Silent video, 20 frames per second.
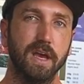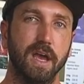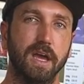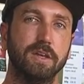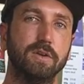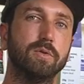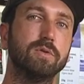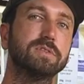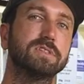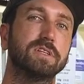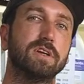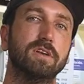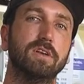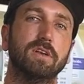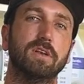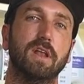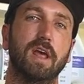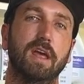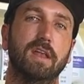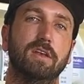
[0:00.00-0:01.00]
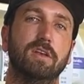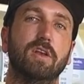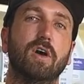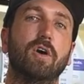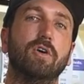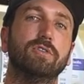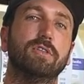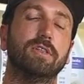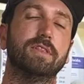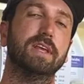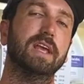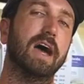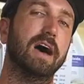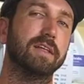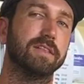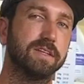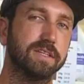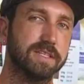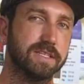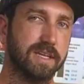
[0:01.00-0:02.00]
And you also know that the
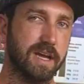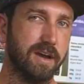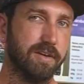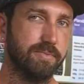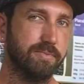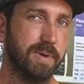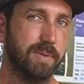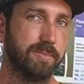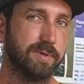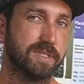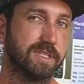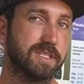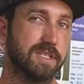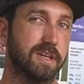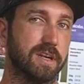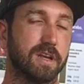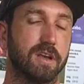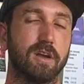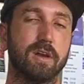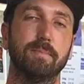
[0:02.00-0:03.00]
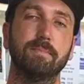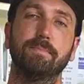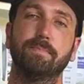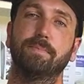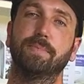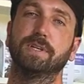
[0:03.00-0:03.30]
other staff members that are going to